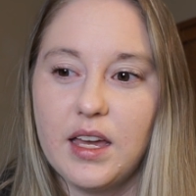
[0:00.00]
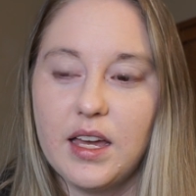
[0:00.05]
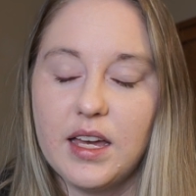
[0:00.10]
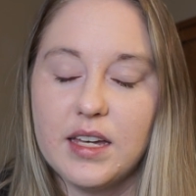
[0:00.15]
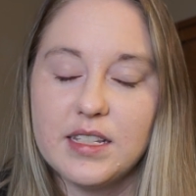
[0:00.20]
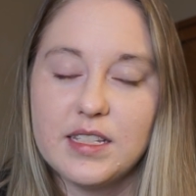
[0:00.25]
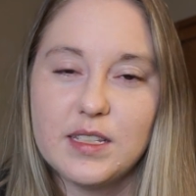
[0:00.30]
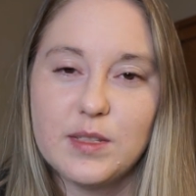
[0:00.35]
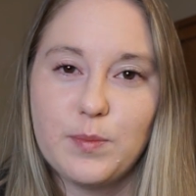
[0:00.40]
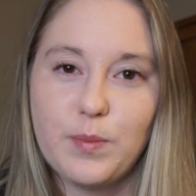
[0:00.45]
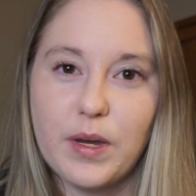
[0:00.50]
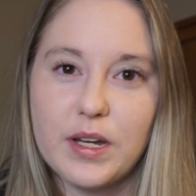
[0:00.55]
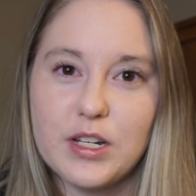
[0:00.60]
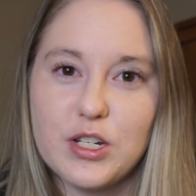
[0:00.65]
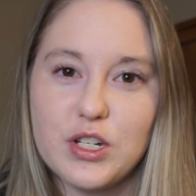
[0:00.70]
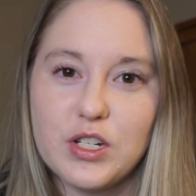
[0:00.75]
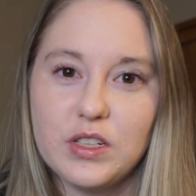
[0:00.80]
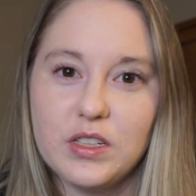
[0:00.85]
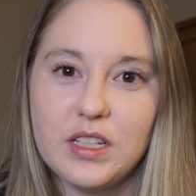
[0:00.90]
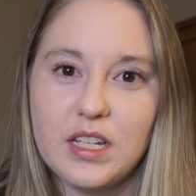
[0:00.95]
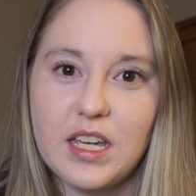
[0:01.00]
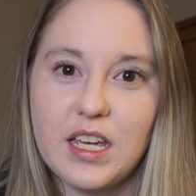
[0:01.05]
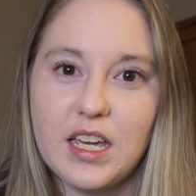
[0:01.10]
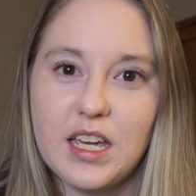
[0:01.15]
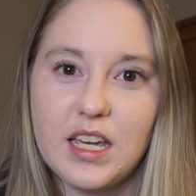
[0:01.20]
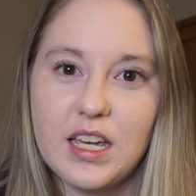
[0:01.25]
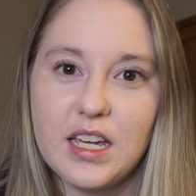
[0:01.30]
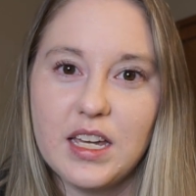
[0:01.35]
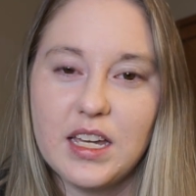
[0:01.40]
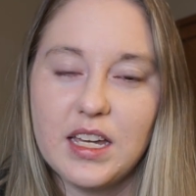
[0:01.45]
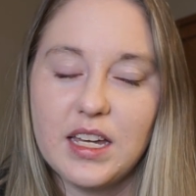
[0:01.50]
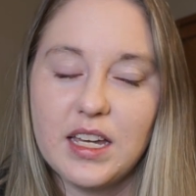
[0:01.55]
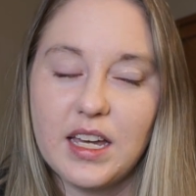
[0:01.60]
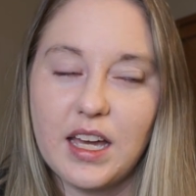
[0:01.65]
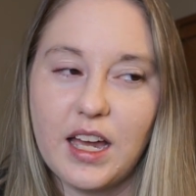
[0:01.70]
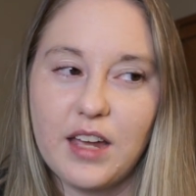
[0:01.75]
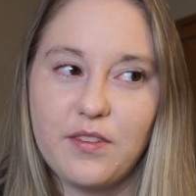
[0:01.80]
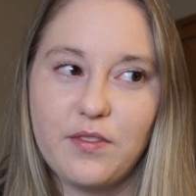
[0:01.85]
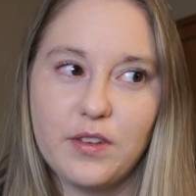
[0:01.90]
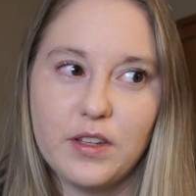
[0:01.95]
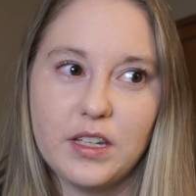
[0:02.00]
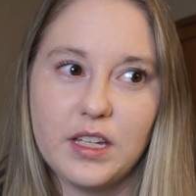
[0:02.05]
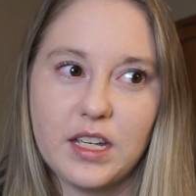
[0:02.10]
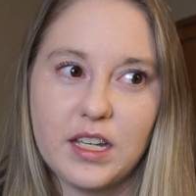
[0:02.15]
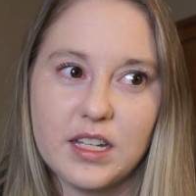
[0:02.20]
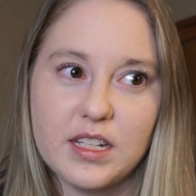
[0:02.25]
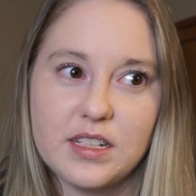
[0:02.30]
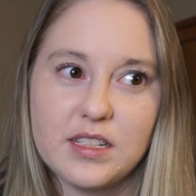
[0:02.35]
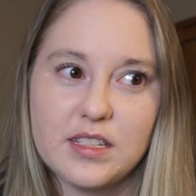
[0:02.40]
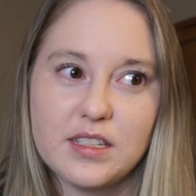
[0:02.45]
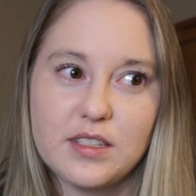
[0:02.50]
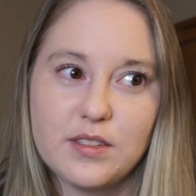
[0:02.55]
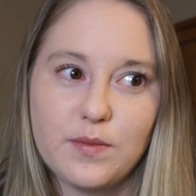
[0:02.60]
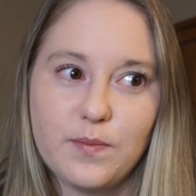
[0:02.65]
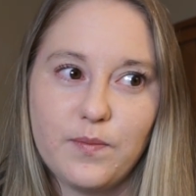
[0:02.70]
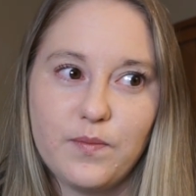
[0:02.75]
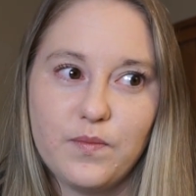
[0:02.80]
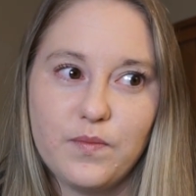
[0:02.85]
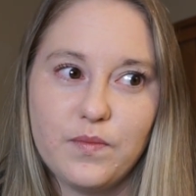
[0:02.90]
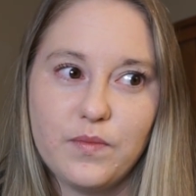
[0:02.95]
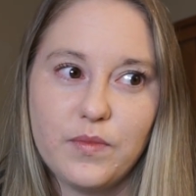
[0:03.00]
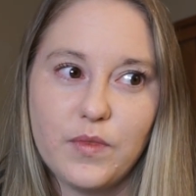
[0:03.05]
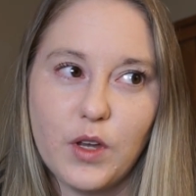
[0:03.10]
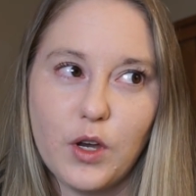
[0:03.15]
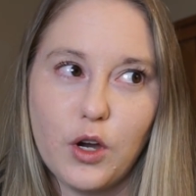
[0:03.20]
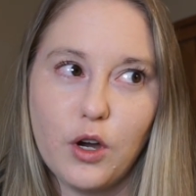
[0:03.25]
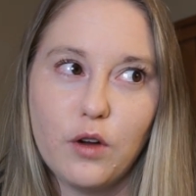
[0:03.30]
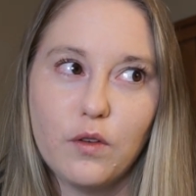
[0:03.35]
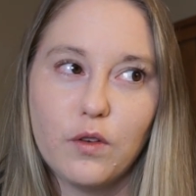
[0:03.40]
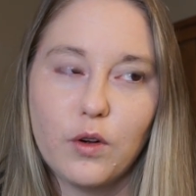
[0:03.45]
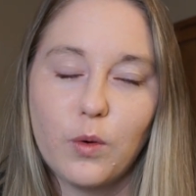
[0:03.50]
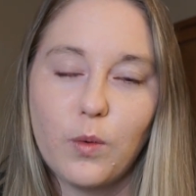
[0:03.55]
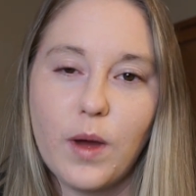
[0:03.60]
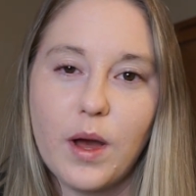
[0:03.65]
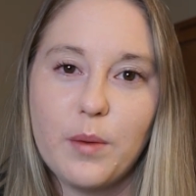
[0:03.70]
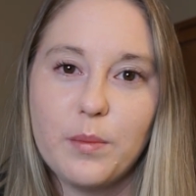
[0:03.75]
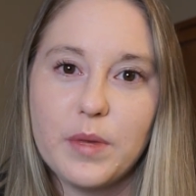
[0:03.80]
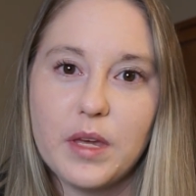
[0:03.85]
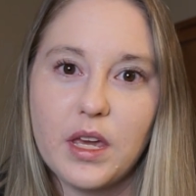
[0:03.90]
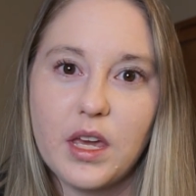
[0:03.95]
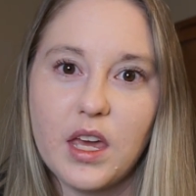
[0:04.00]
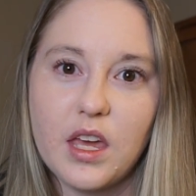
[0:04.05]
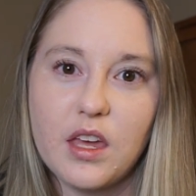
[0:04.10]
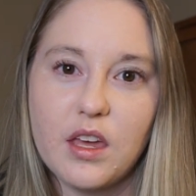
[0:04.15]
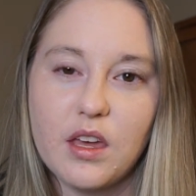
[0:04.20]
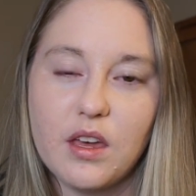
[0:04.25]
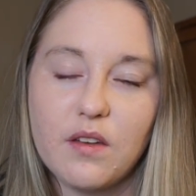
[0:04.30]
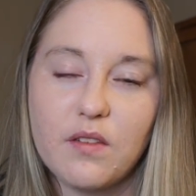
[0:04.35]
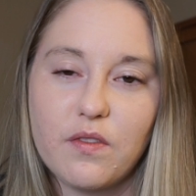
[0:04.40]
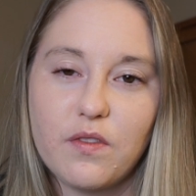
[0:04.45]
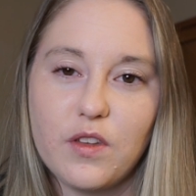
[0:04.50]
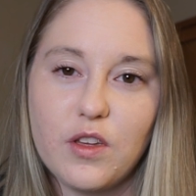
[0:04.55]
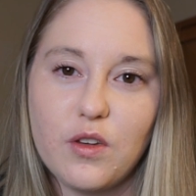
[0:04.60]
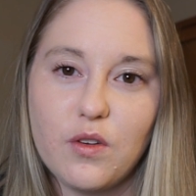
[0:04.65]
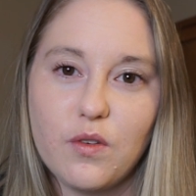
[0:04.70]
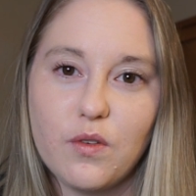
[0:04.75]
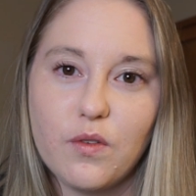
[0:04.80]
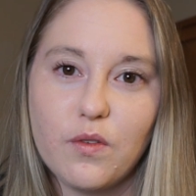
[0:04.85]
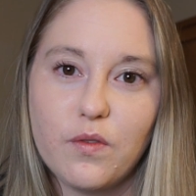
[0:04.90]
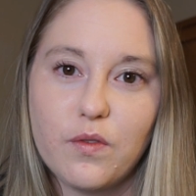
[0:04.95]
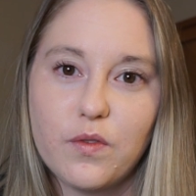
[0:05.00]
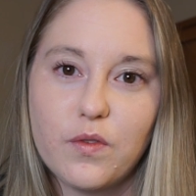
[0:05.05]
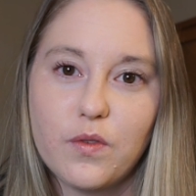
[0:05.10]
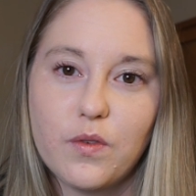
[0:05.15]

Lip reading: especially I feel like it's overwhelming if you've,